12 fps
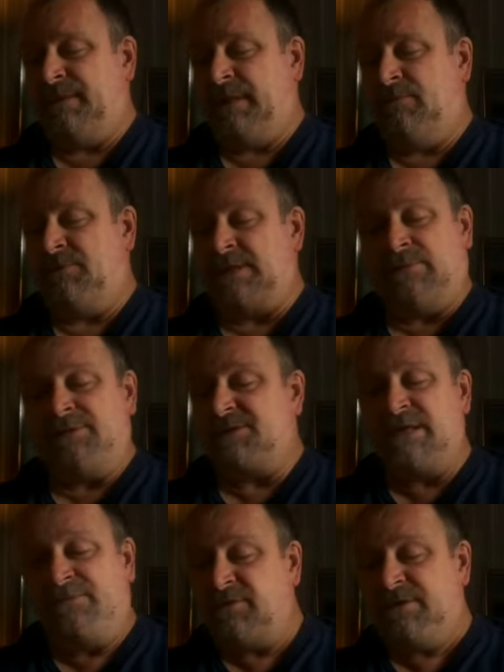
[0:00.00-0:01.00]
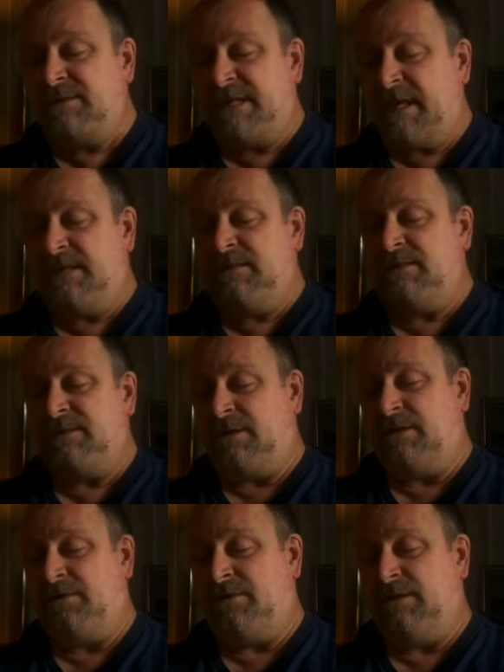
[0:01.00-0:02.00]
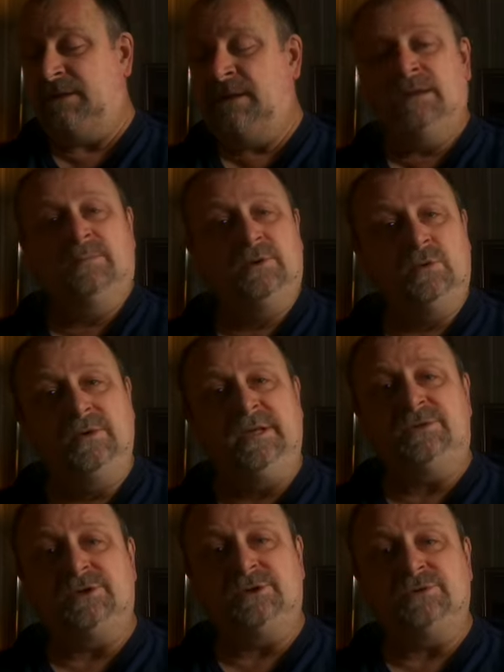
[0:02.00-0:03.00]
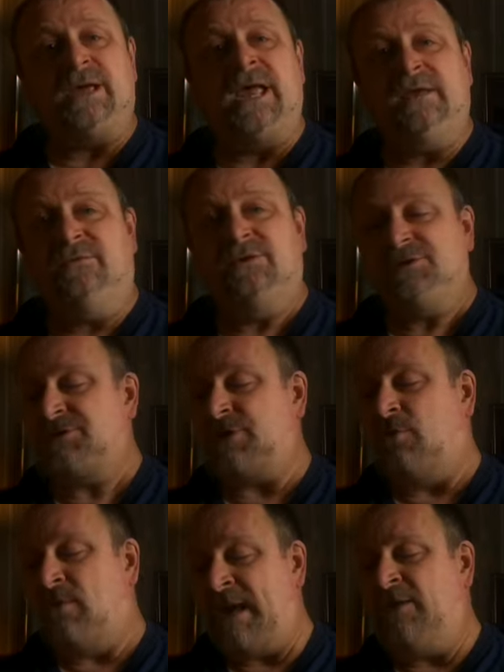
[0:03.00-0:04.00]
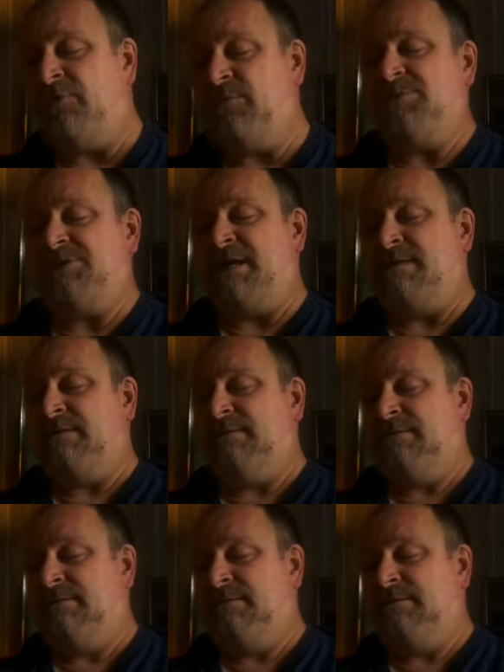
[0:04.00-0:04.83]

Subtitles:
It was never intended to hurt, but only to drive us away from sin.